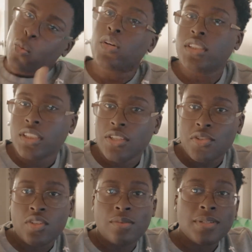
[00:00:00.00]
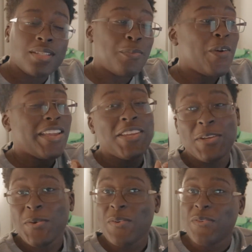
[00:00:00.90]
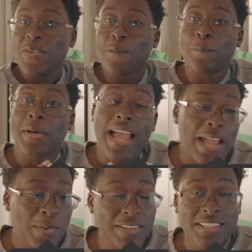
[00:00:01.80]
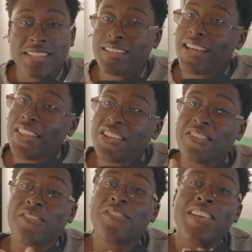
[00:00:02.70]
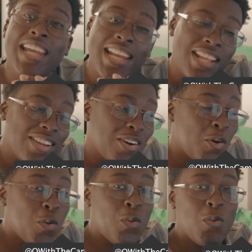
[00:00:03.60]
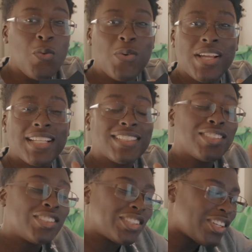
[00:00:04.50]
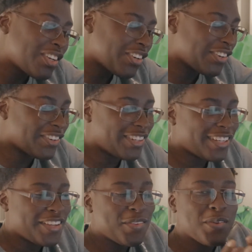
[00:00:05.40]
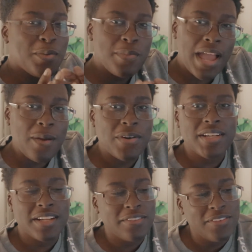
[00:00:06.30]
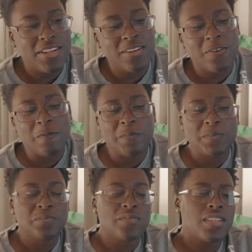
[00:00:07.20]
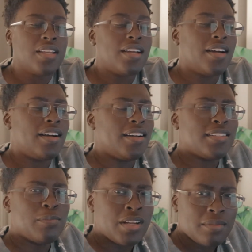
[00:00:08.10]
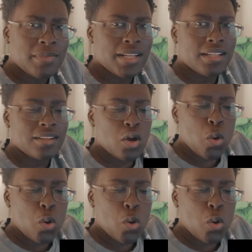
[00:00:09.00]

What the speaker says: What's good, YouTube? It's your boy Q, and we back with another video. Yes, sir. We back with another video. It's been a minute.